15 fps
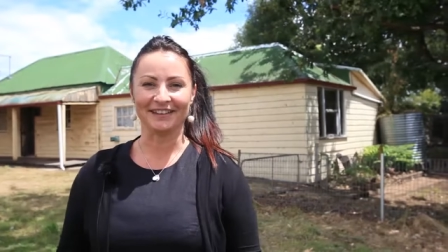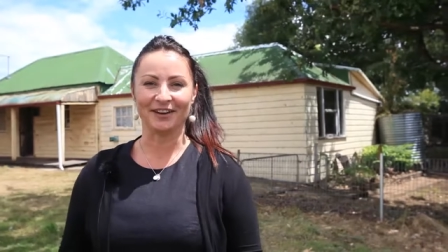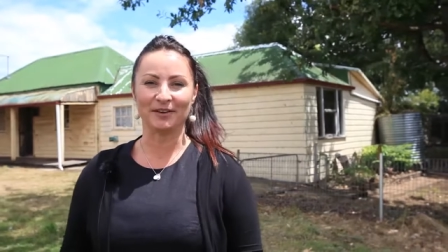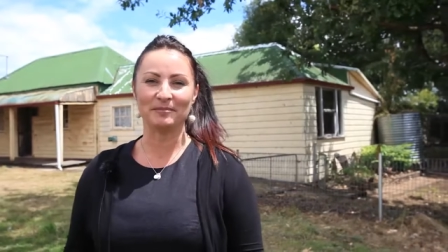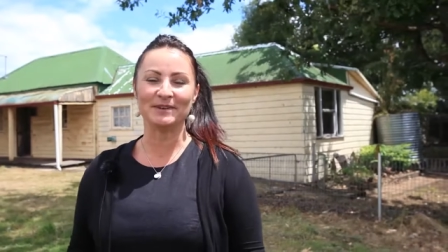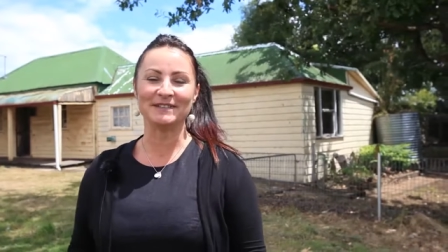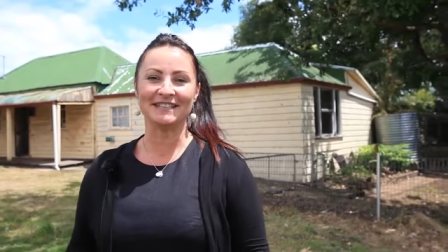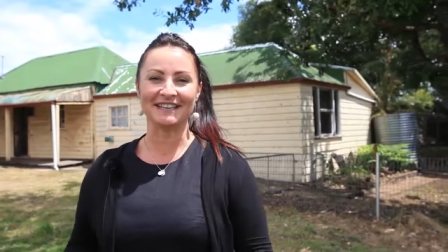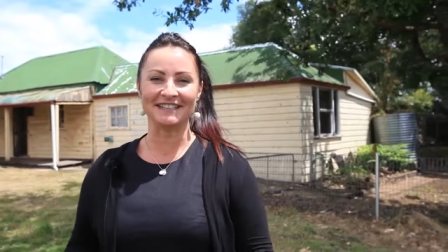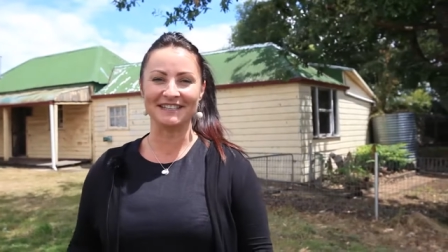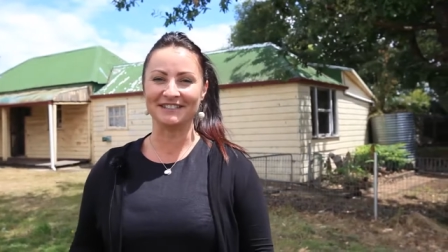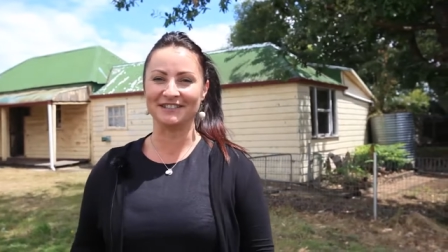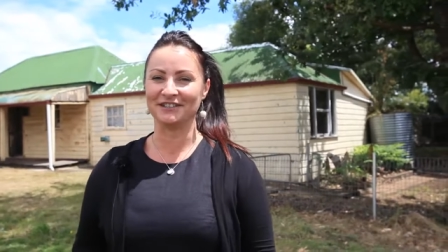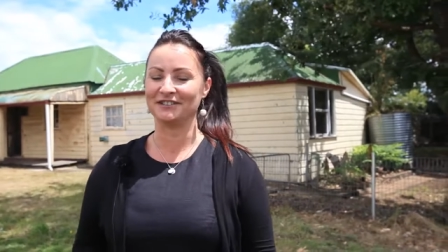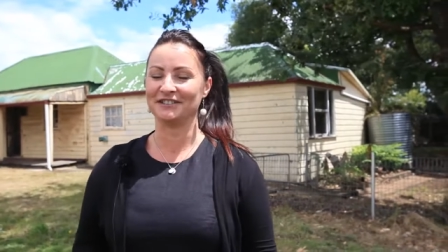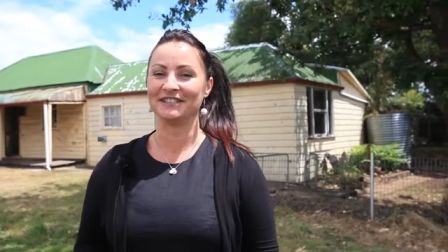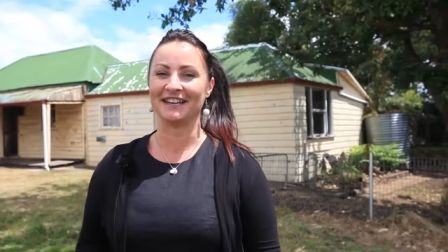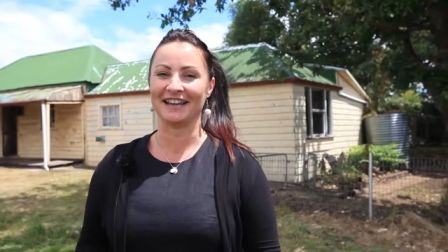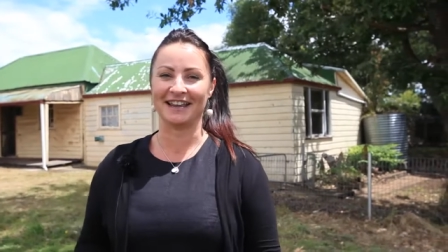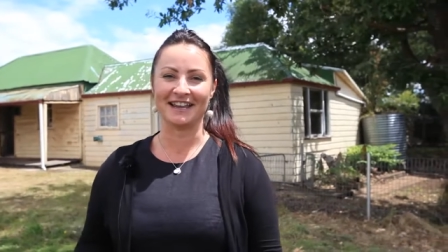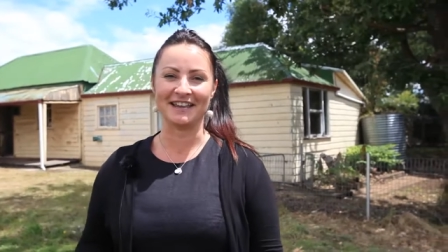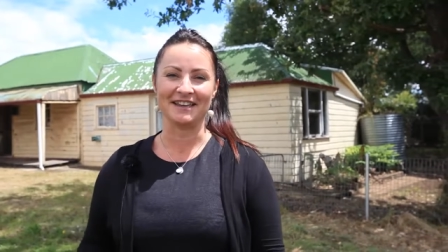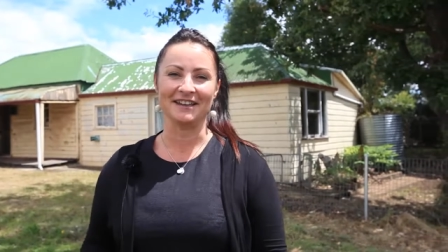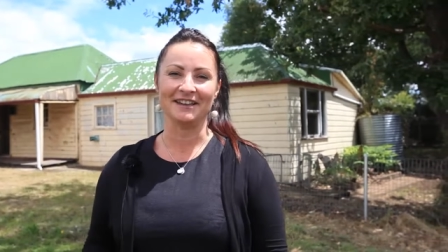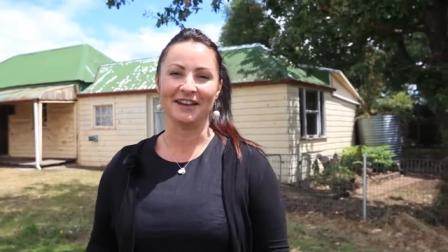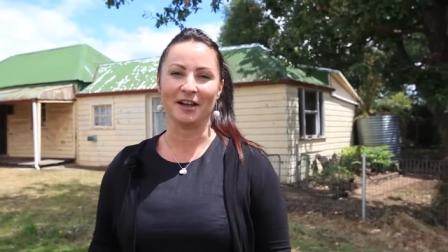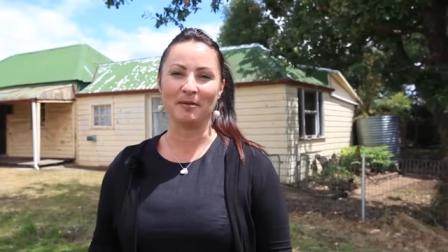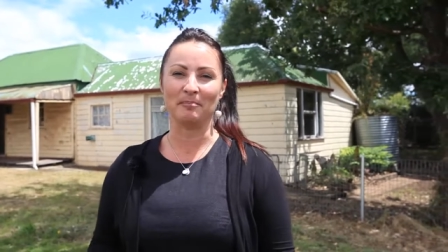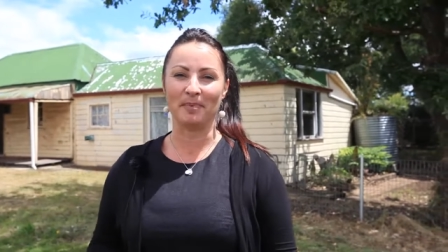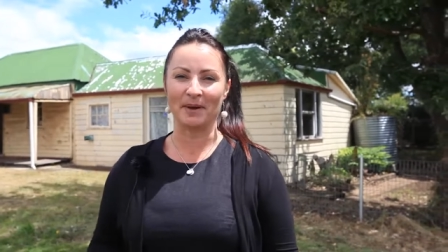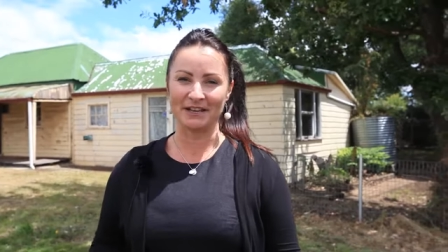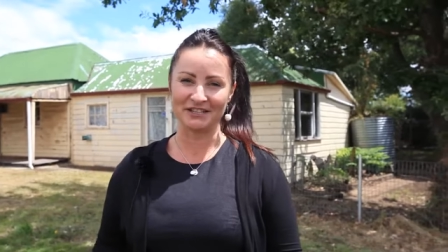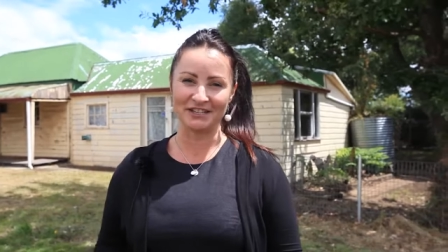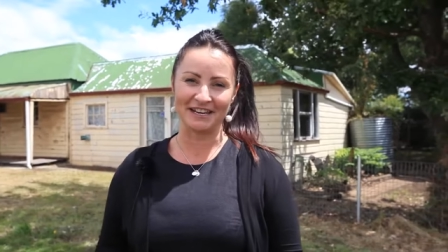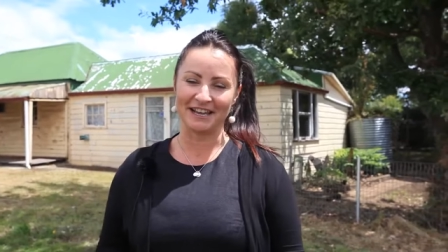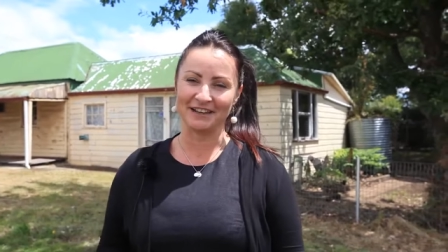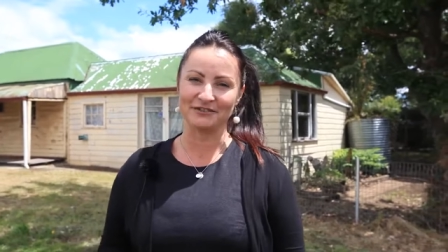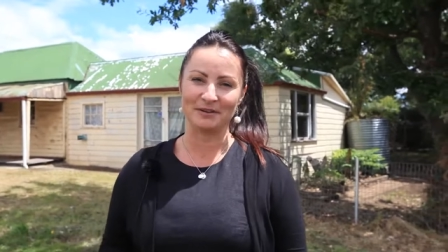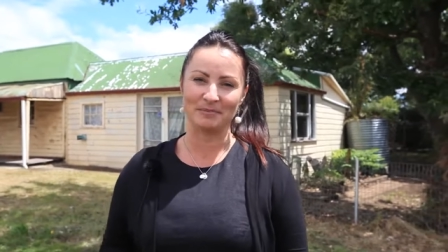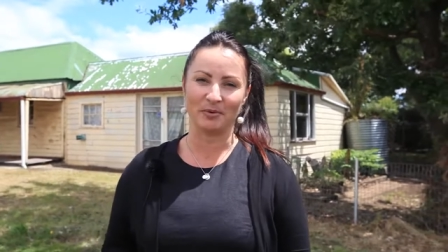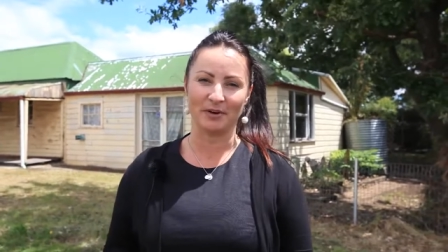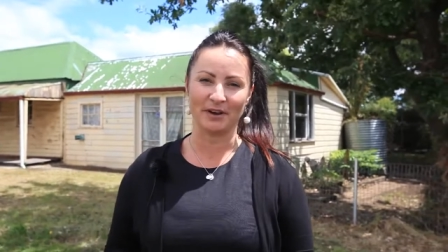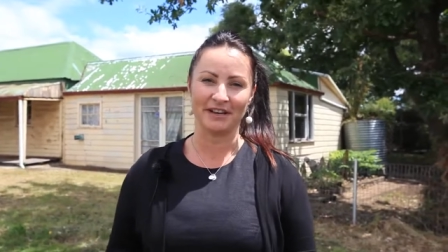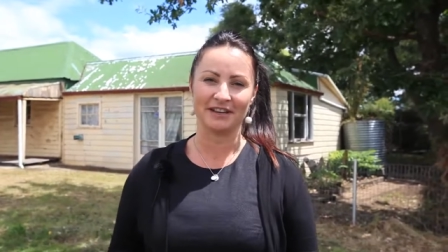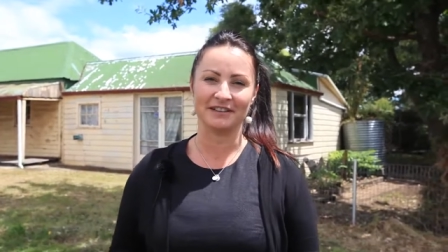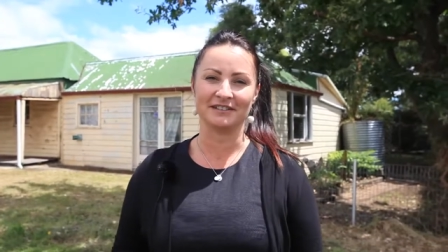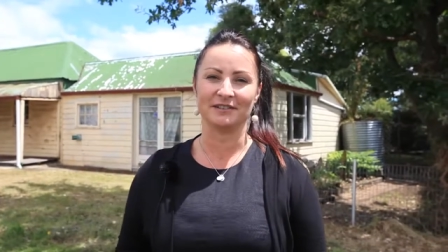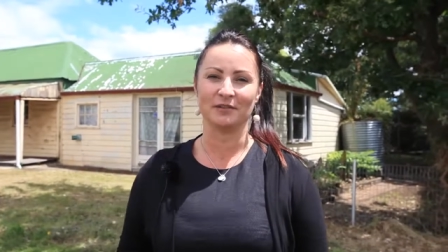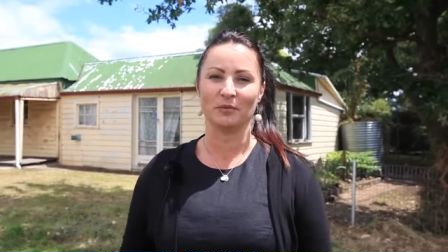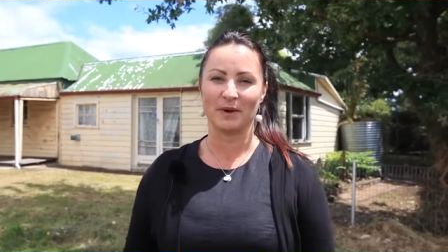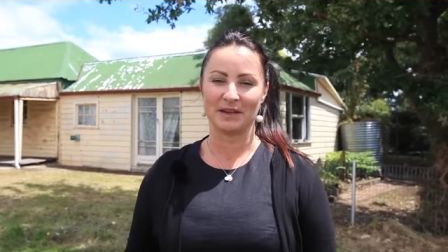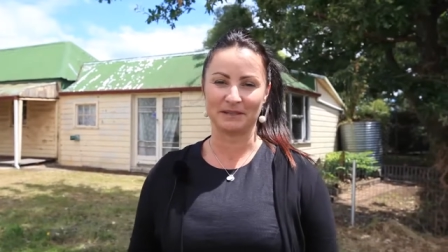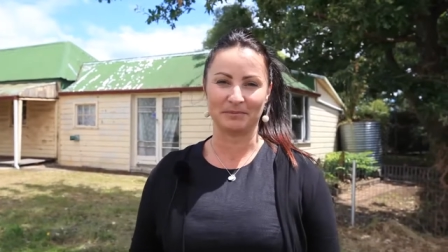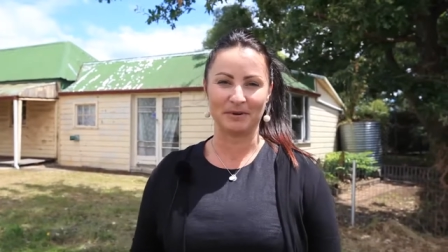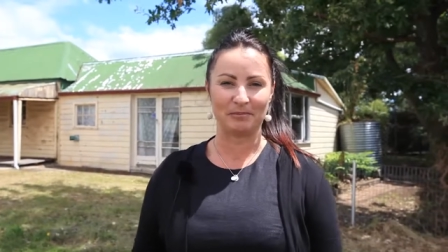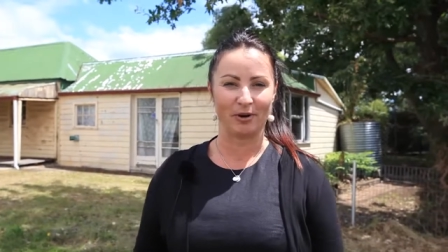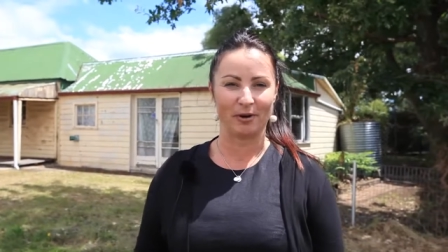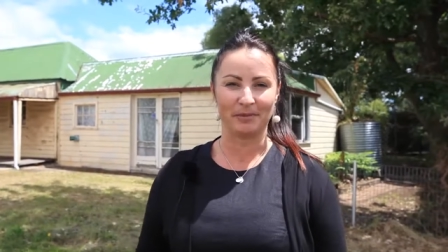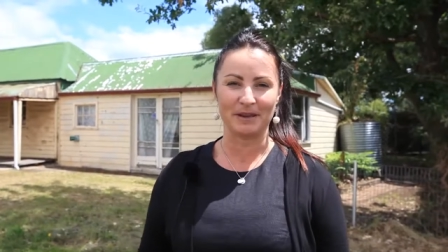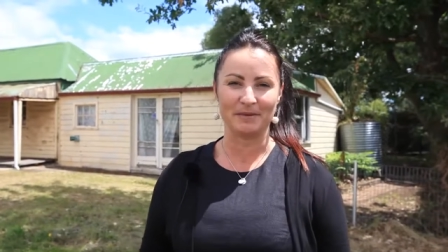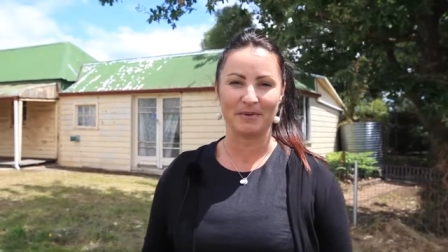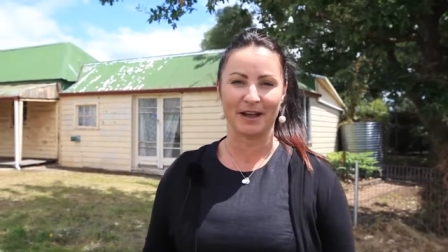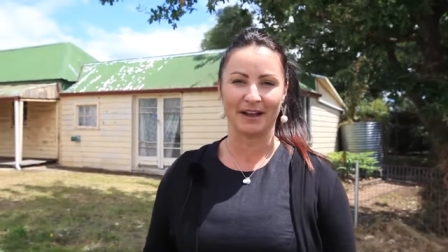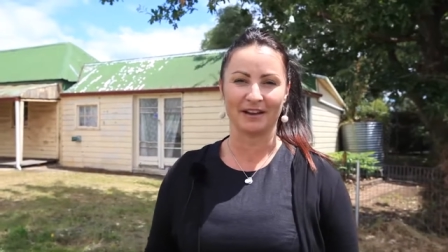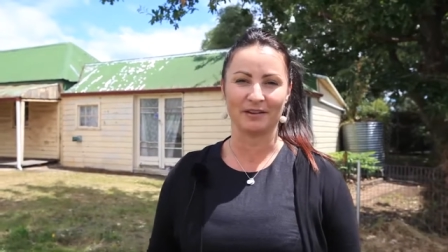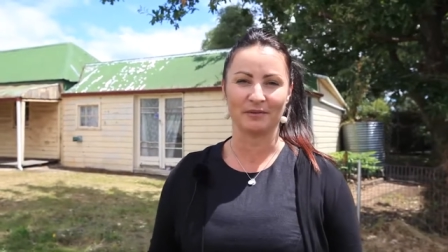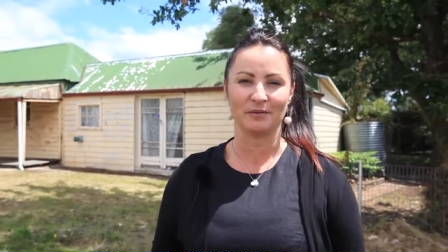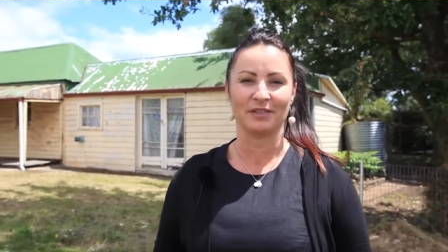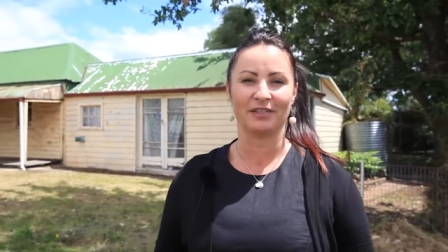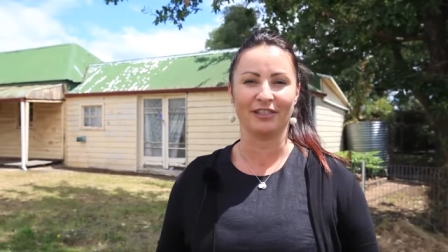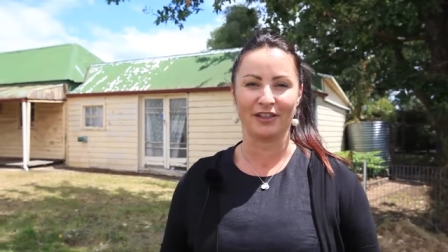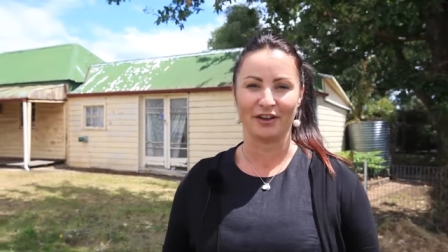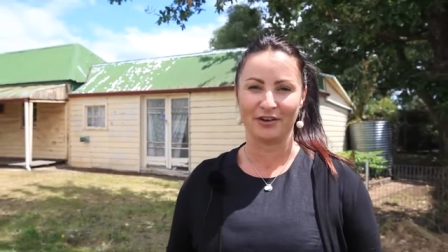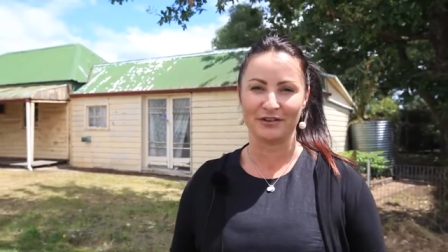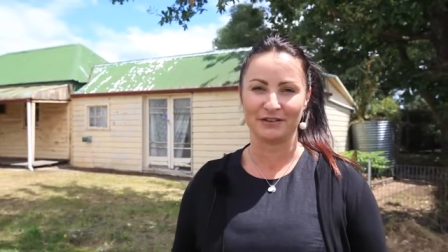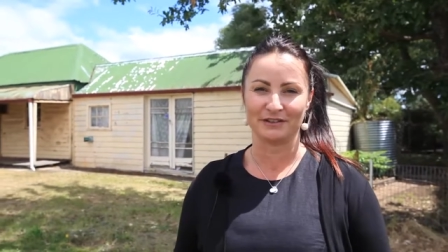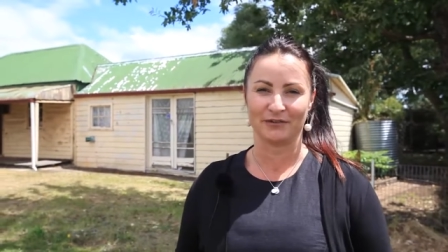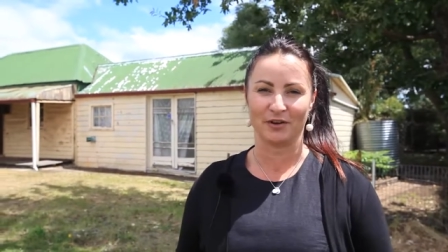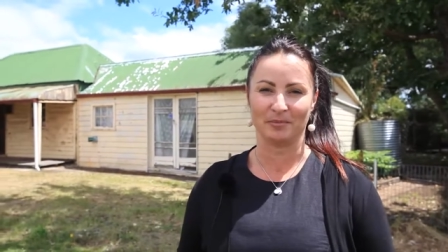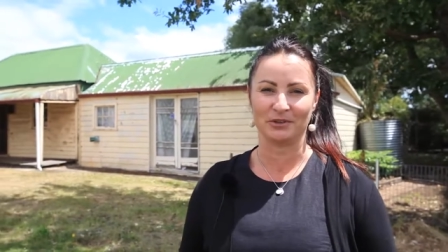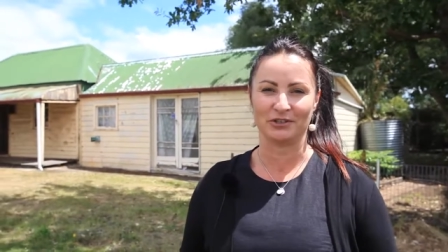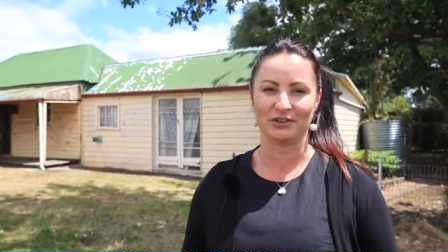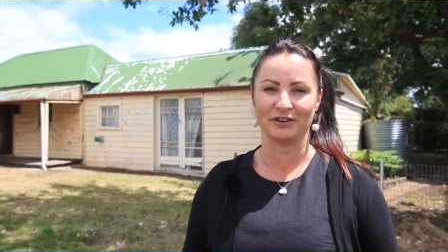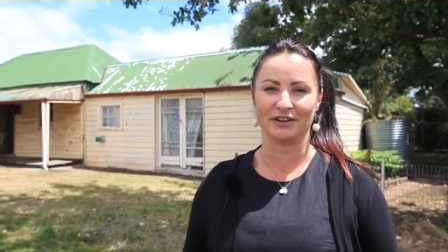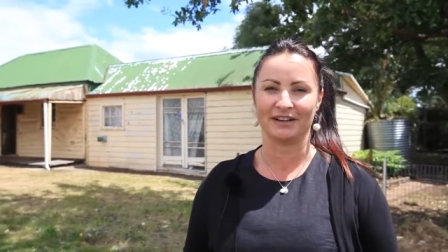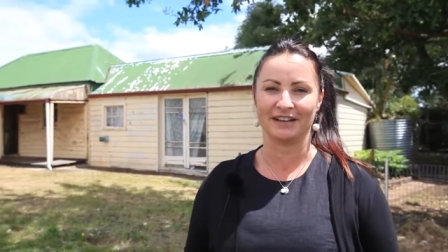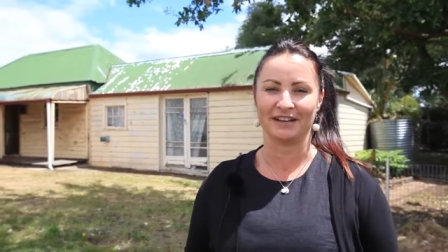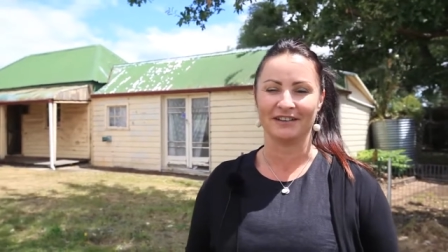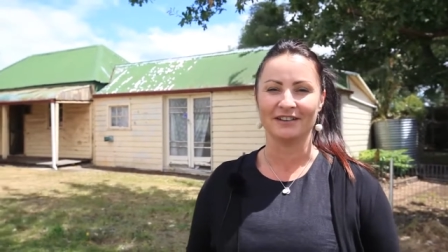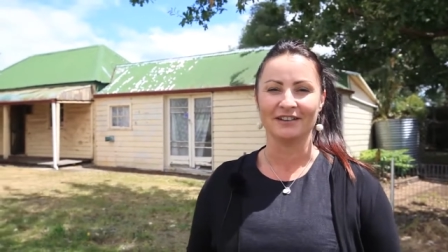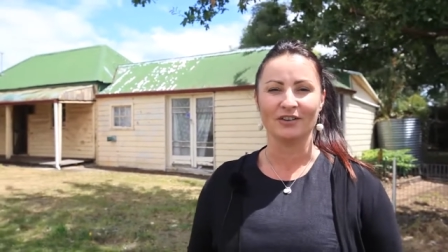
I'm presenting to you today a budget entry point into the Westbury property market with loads of opportunity.